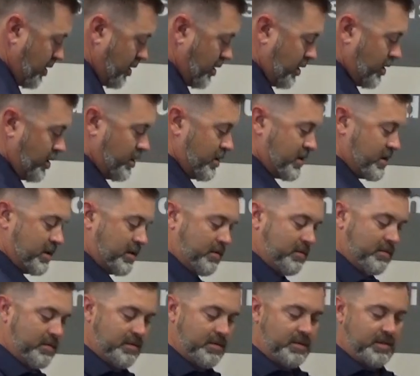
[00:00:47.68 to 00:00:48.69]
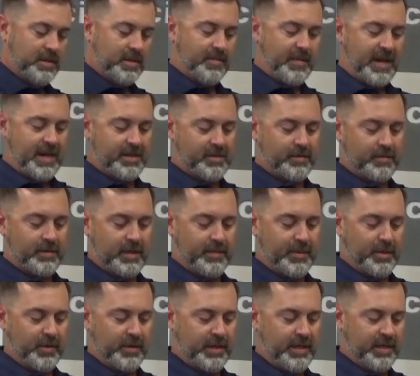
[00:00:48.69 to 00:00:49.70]
Also, the Master
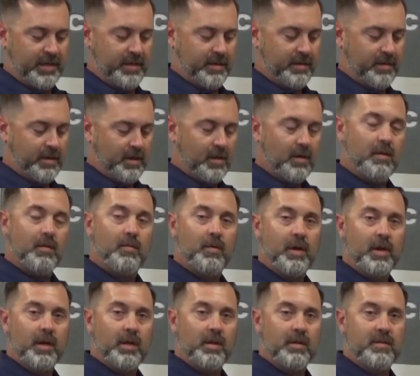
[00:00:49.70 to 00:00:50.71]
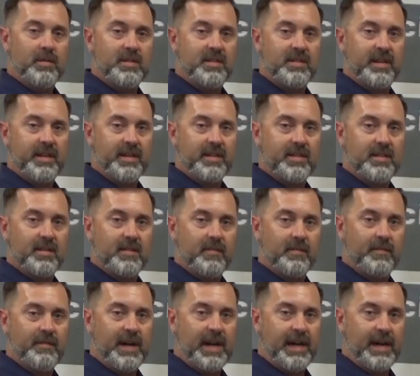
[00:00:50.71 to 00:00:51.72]
Rebuild Kit will include 6
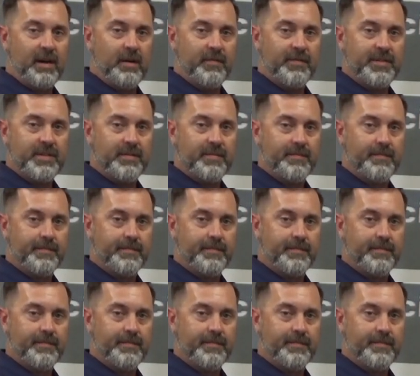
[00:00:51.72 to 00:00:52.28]
valves.